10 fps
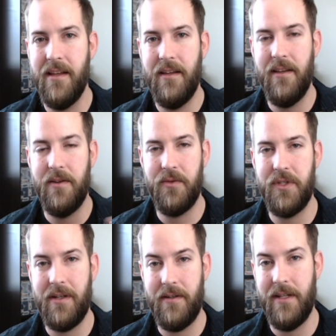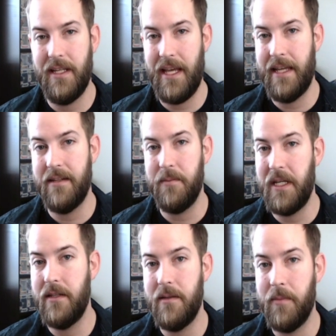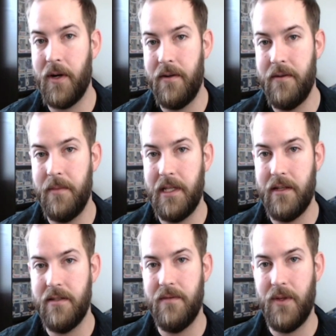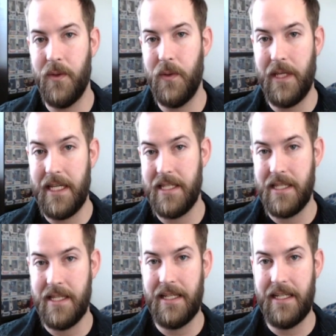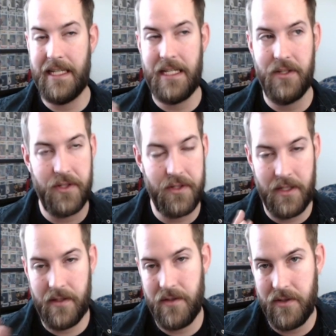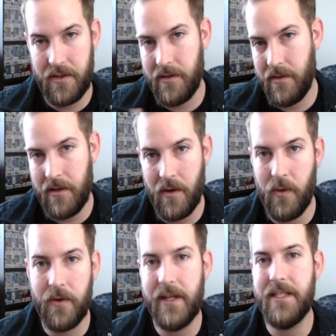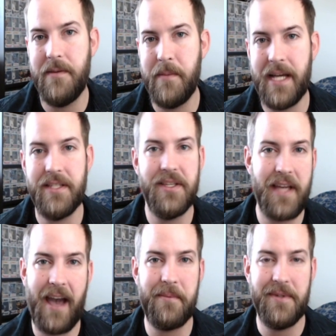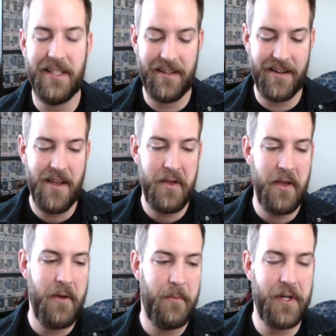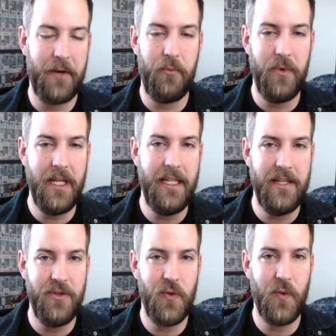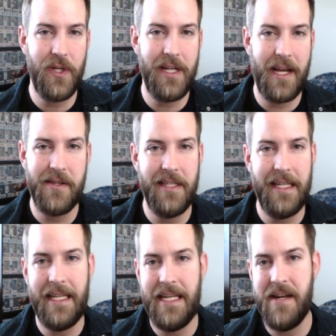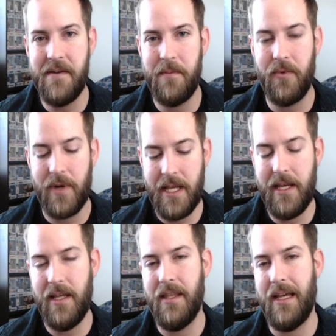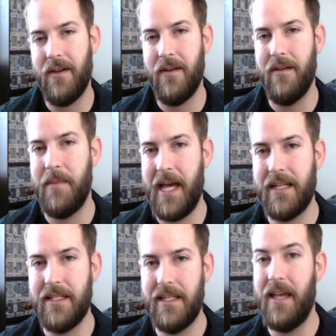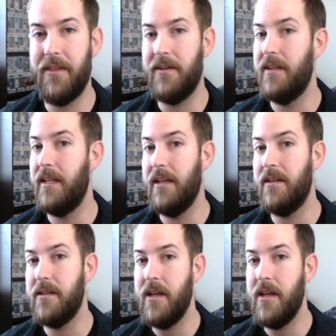you know, Charity and P.T. Barnum because of the whole kiss thing, and just a whole crazy mess is happening there. But I really enjoyed how they ended up bringing that all back together in the end.